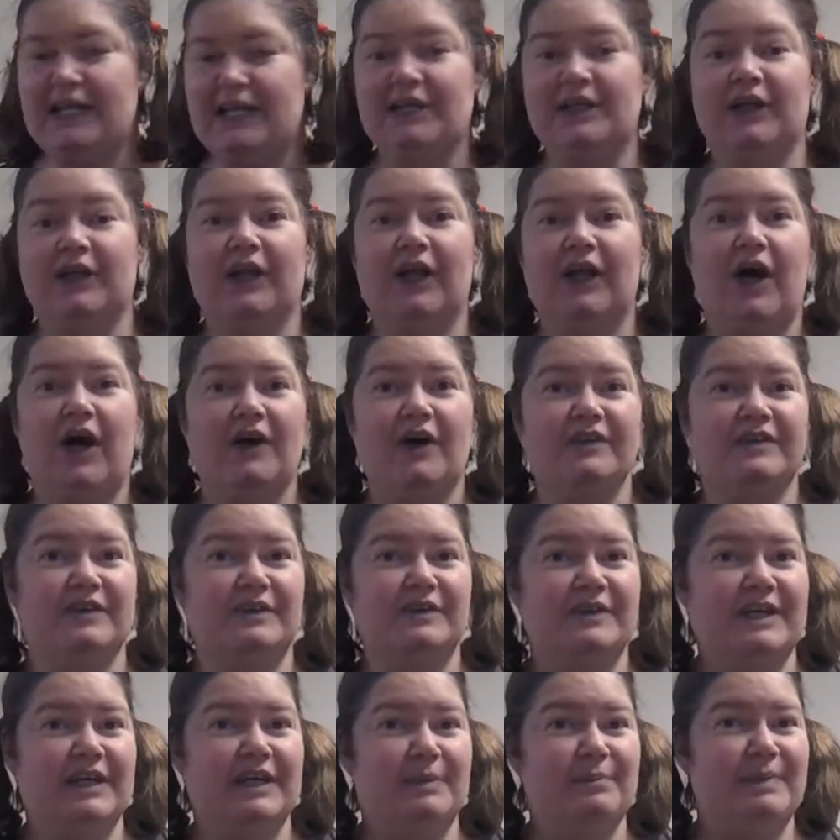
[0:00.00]
You'll also
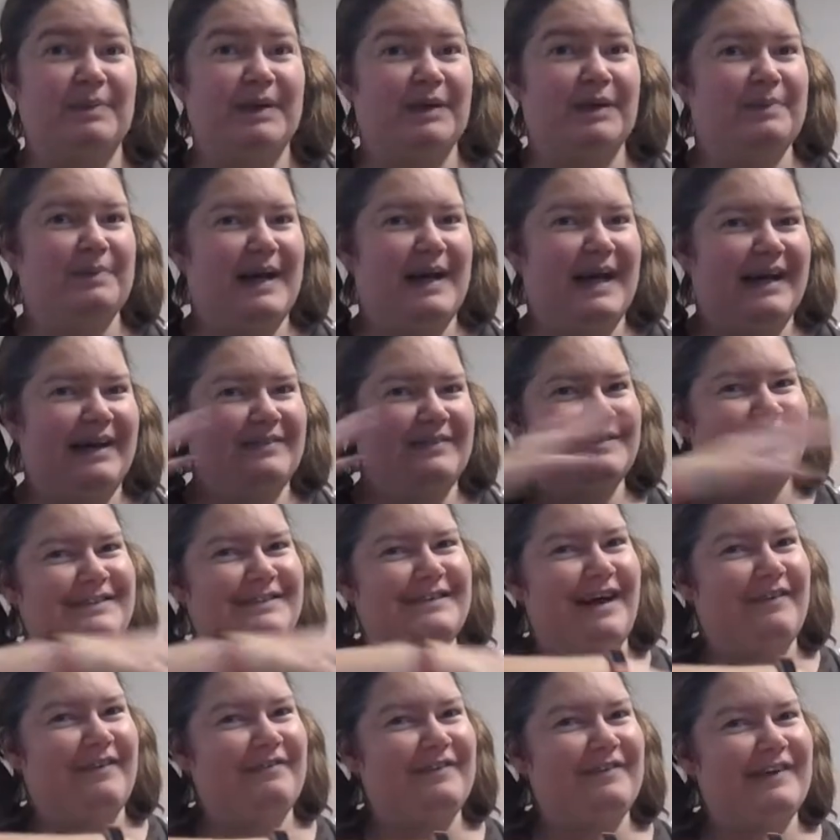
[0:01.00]
need a big bag of
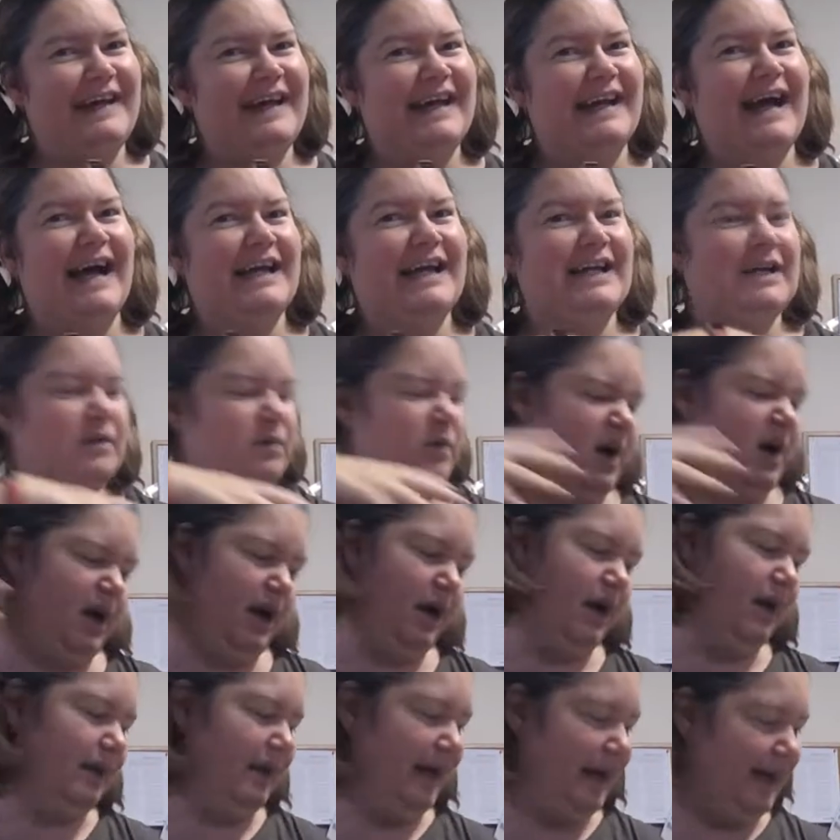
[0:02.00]
stuffing. I didn't want
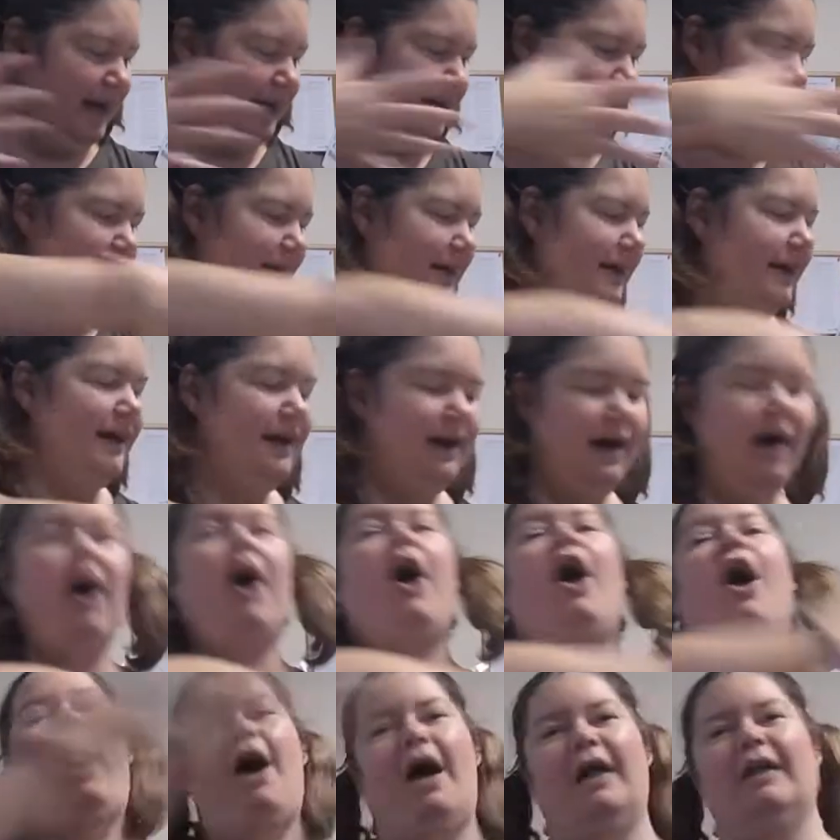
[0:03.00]
to
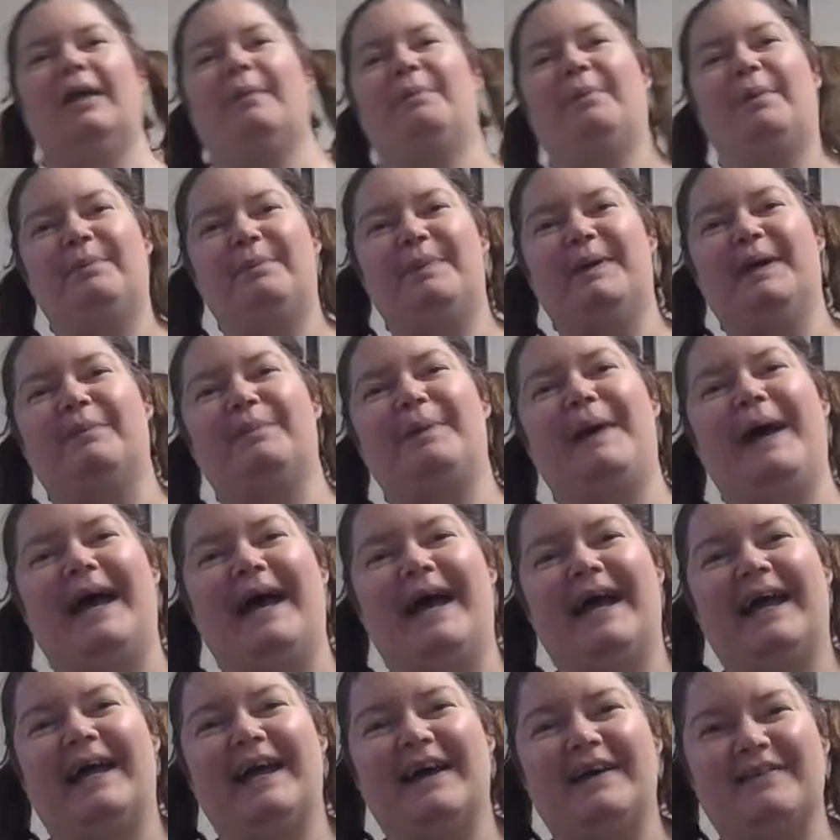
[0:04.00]
haul up a big
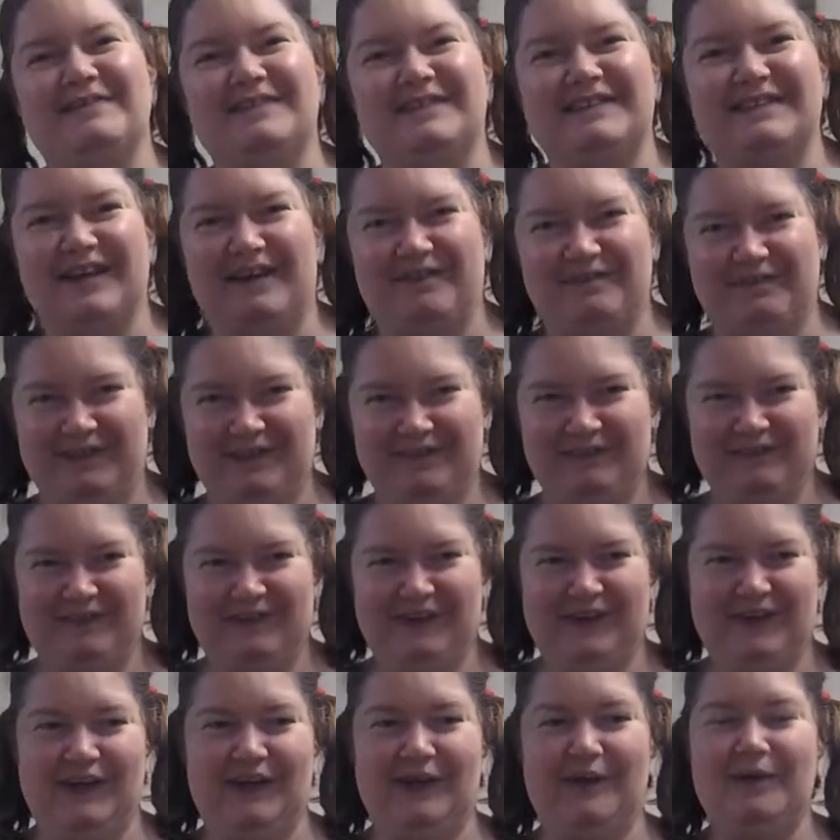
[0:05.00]
bag of stuffing for
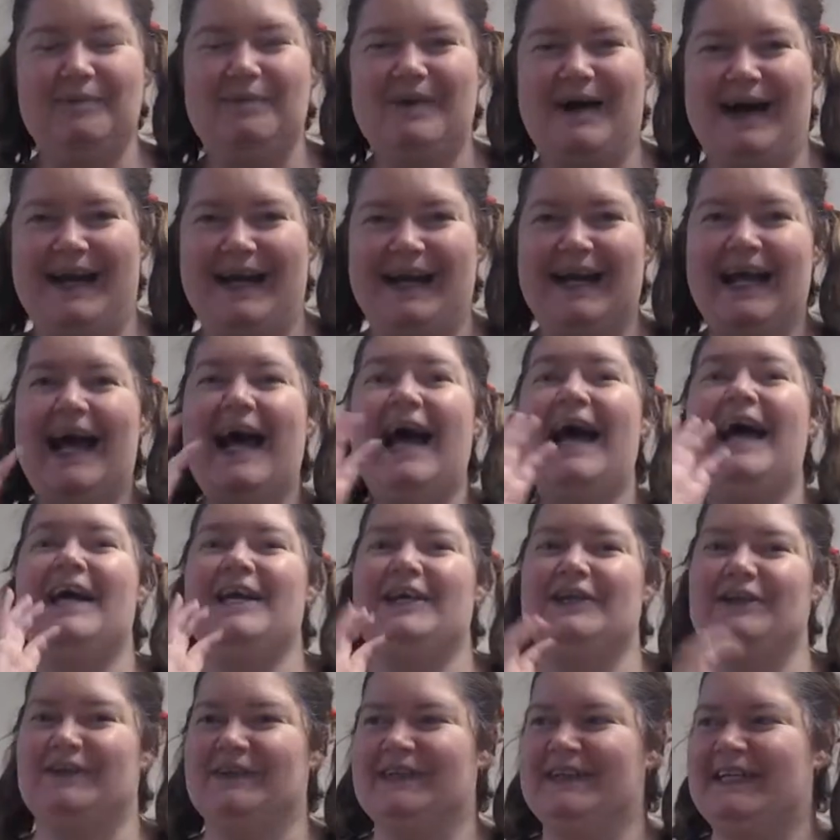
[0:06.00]
you, but
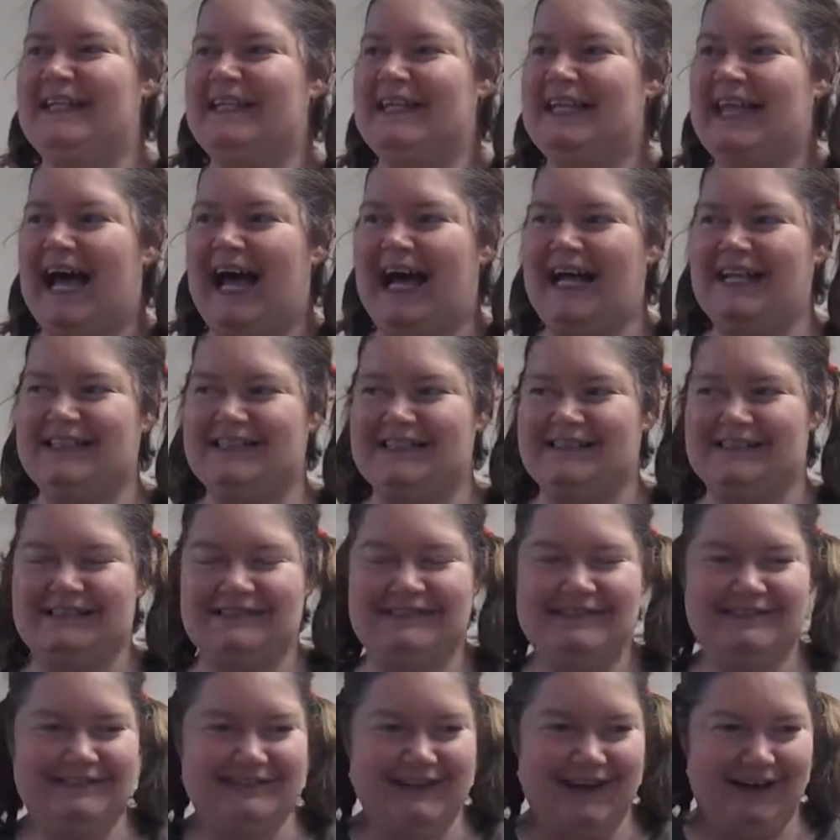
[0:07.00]
you'll need that to
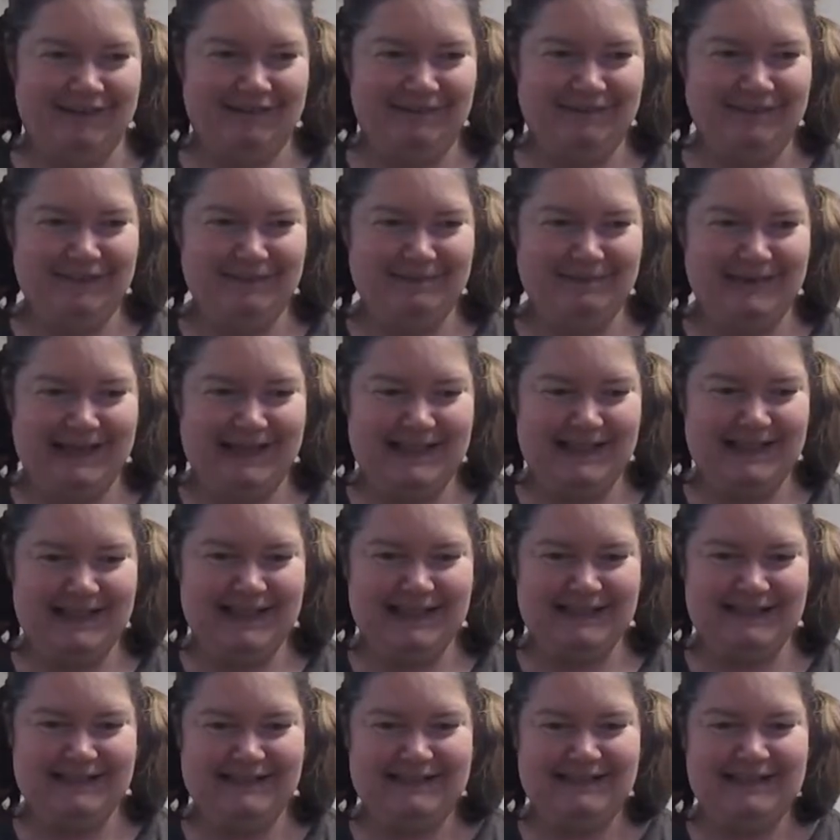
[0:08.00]
stuff the
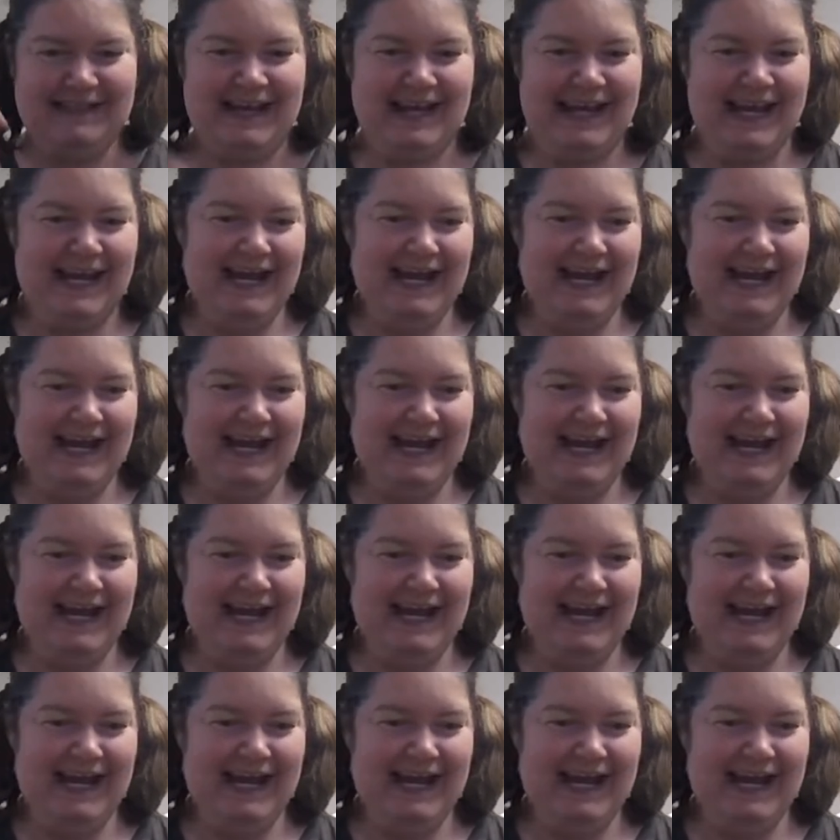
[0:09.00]
minions.